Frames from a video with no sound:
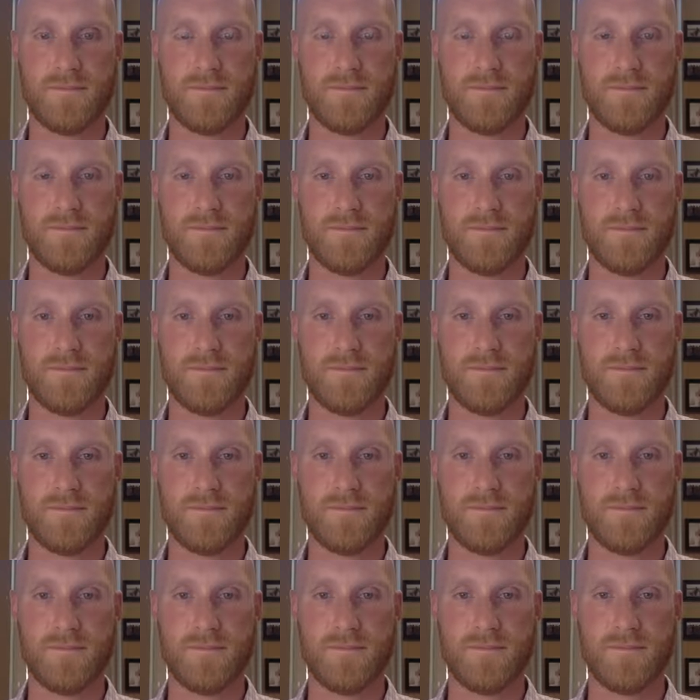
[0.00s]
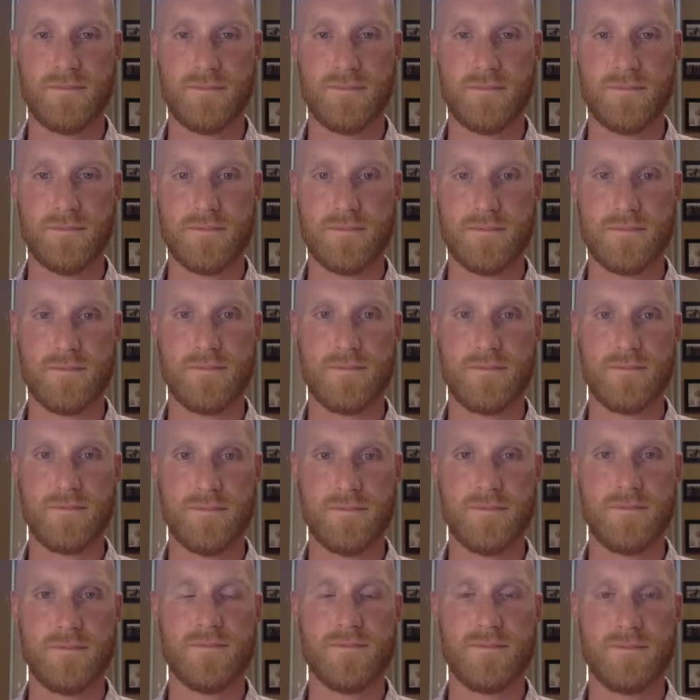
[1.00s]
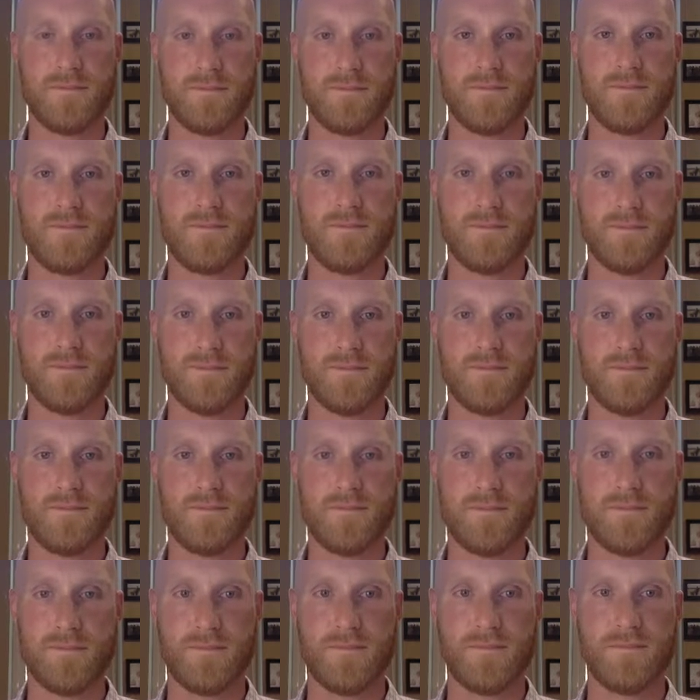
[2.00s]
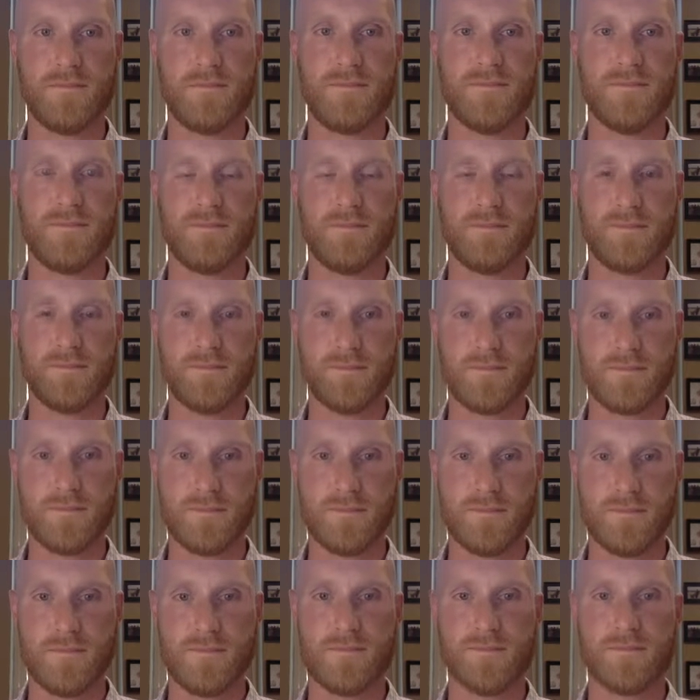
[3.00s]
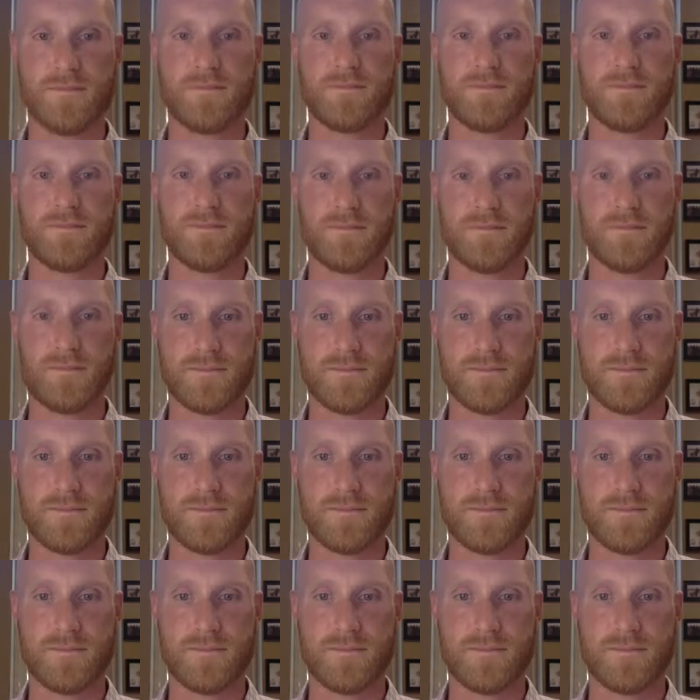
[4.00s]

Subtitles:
[no speech]